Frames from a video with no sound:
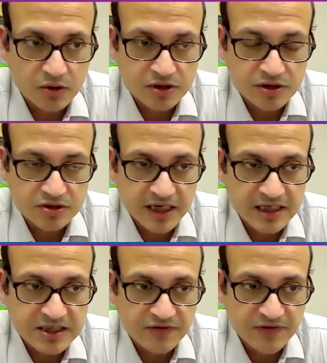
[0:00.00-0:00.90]

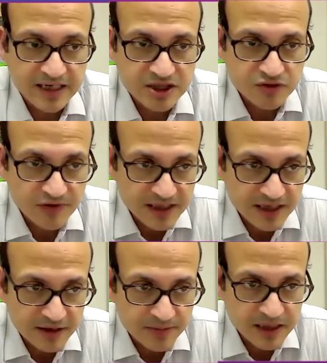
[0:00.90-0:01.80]
trials of adjuvant
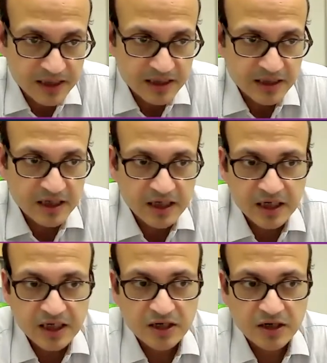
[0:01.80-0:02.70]
therapy
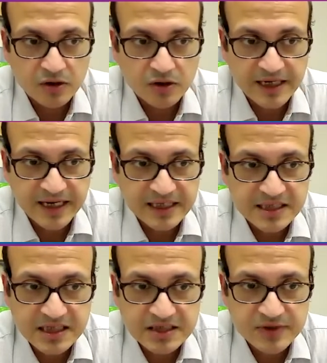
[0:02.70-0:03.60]
or
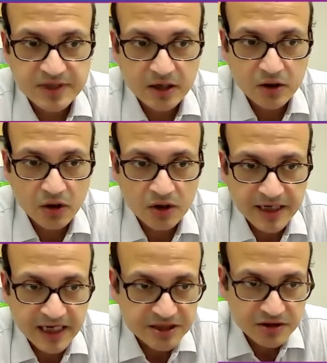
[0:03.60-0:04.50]
cancers with a long
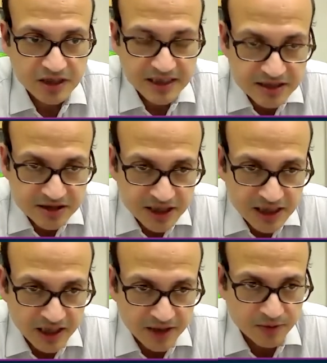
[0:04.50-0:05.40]
natural history
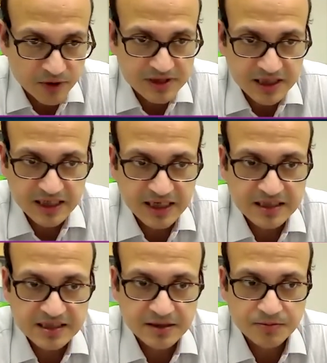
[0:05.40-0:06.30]
like prostate
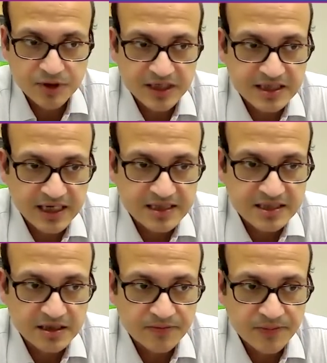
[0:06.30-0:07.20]
cancer and breast
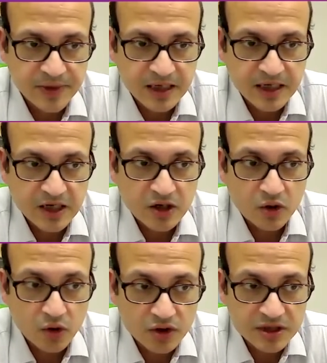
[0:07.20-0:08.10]
cancer,
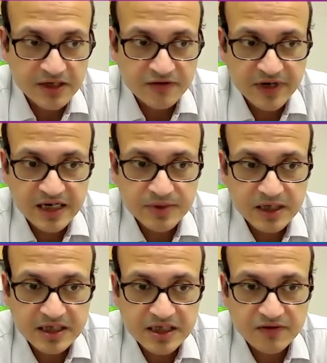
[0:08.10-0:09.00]
or the
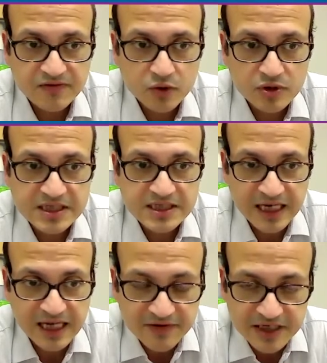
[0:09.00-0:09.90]
availability of good
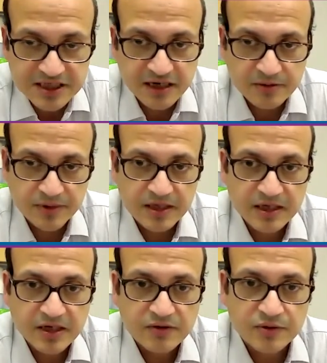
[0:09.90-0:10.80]
salvage therapy,
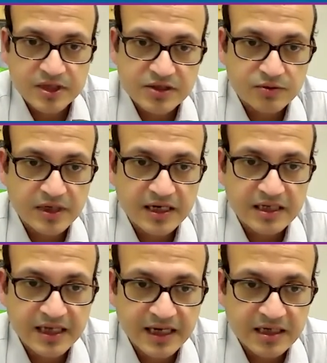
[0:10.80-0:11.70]
which can
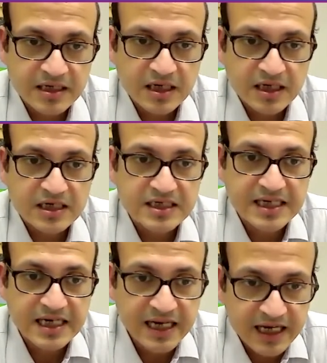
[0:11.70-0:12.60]
then
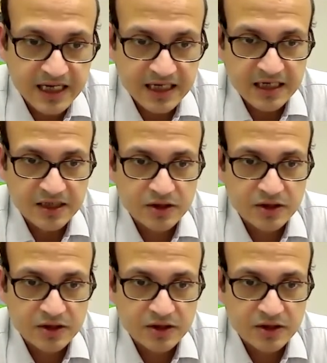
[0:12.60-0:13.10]
delay